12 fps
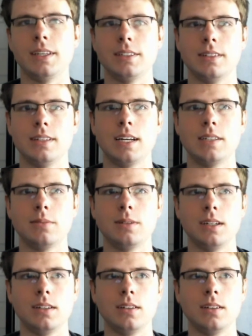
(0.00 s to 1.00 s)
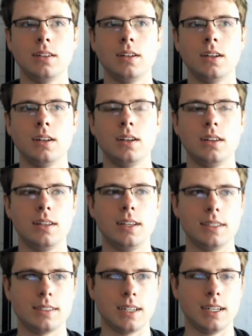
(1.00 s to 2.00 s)
So that's what
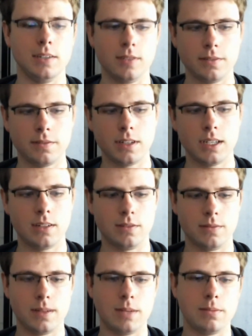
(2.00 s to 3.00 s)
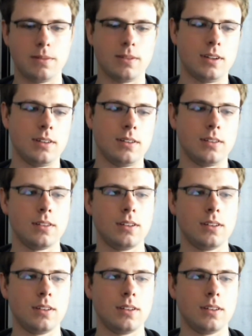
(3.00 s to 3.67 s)
this kind of definitive paper on